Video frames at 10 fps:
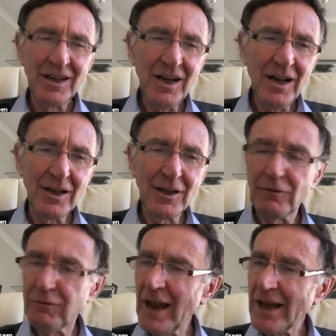uh,
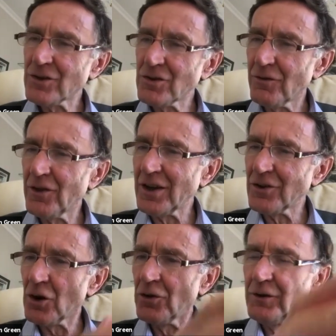little flecks of
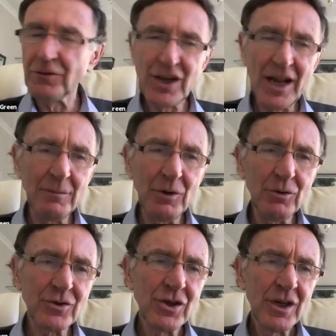things on different
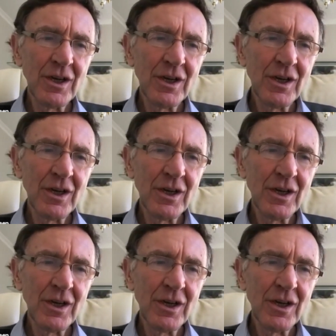animals.